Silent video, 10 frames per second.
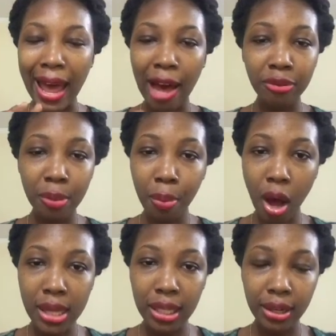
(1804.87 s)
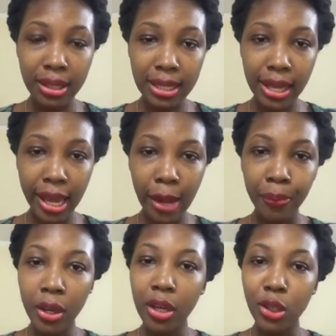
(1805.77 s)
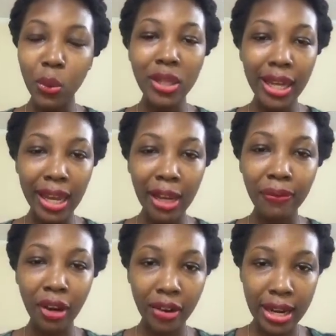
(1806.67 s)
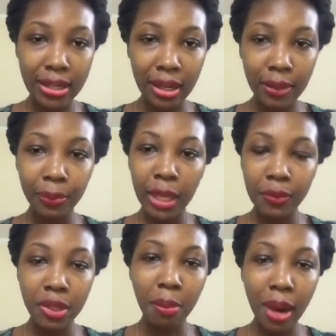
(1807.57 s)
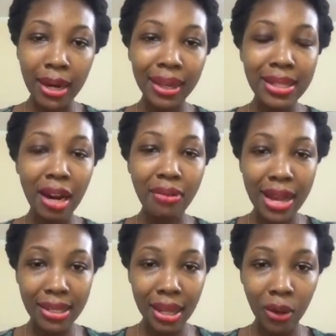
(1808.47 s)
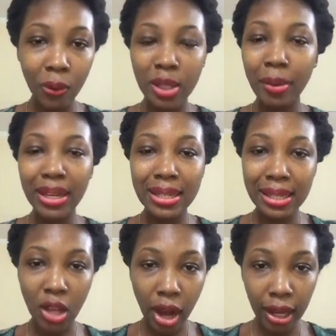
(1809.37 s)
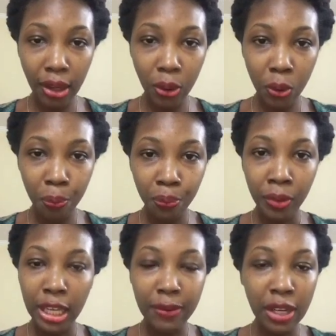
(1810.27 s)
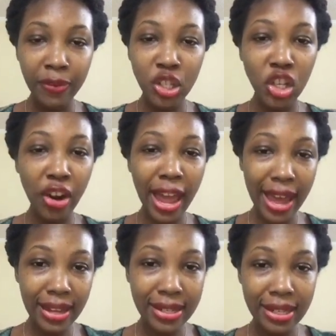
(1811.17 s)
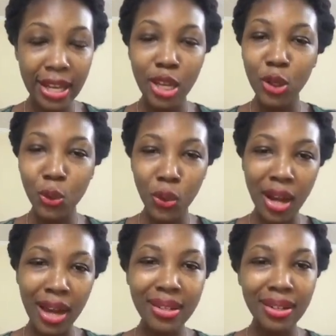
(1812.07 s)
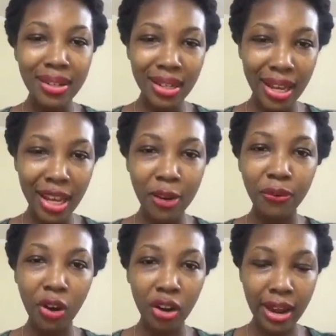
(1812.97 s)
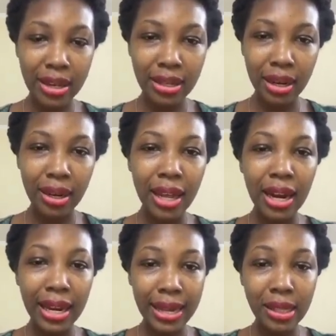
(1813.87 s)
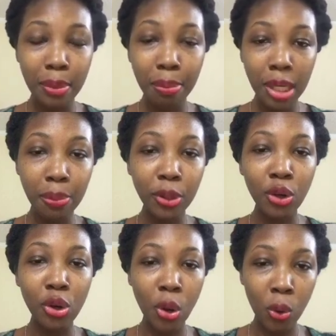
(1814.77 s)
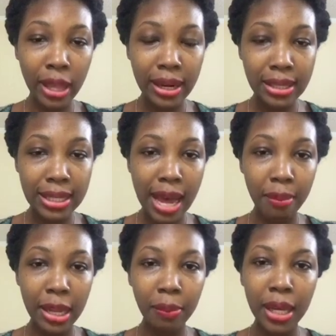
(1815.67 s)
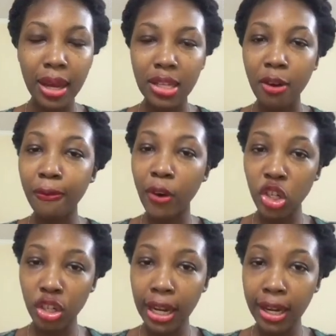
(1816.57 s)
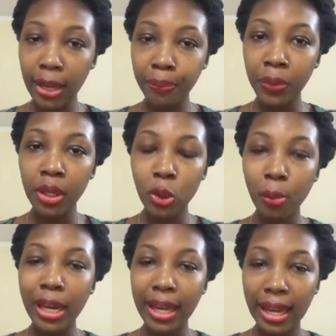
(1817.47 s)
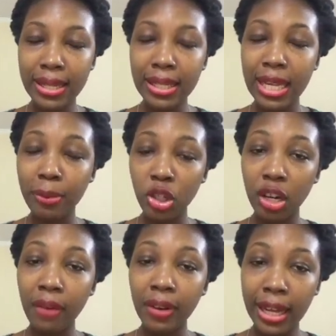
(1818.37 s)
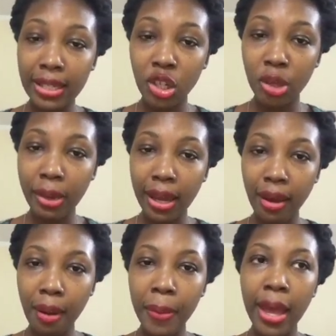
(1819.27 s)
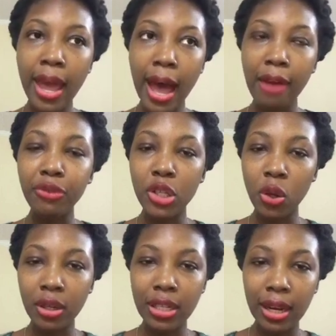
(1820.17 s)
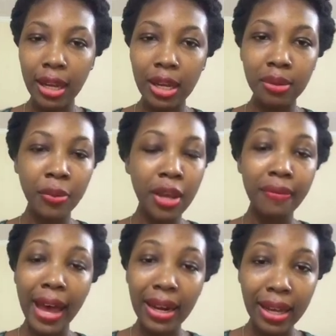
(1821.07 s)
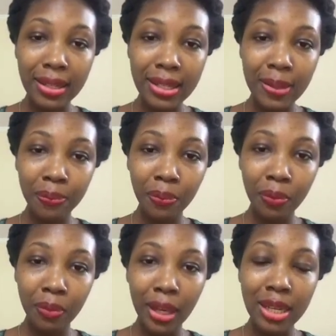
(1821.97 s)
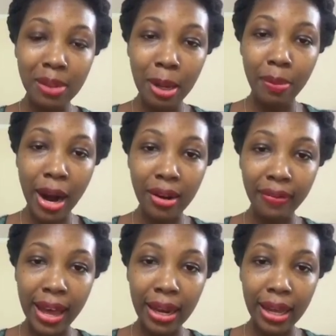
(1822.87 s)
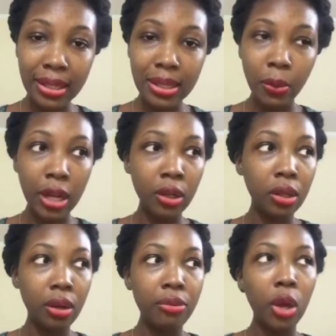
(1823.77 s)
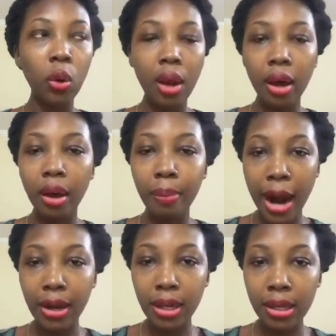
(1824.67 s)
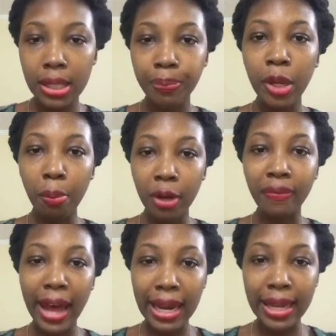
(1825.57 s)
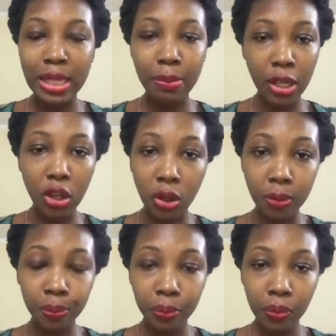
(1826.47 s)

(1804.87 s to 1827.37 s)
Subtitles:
have to pause here to say, don't take it for granted. If somebody is harassing you, somebody's stalking you, even if it's your ex, do not take it for granted. Let people know that this is happening, because unfortunately, too many cases, especially of late in Jamaica, have resulted in violence, intimate partner violence. Well, they're no longer partners, but violence being done,